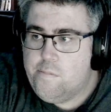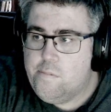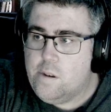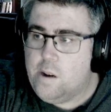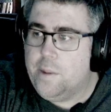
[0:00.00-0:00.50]

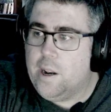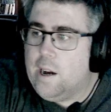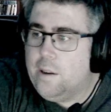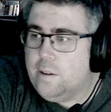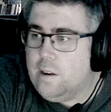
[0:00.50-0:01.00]
I mean,
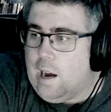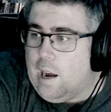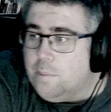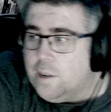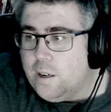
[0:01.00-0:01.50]

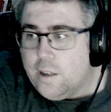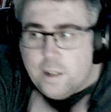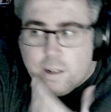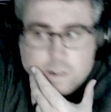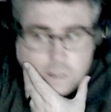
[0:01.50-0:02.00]
I'm gonna
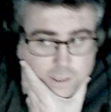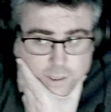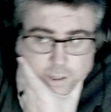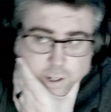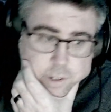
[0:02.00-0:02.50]
need at
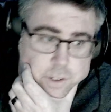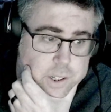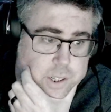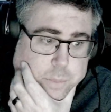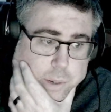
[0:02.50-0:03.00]
least another
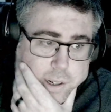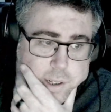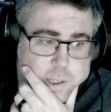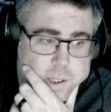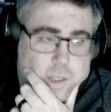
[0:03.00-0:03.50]
6
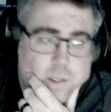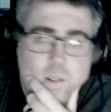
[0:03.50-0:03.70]
months.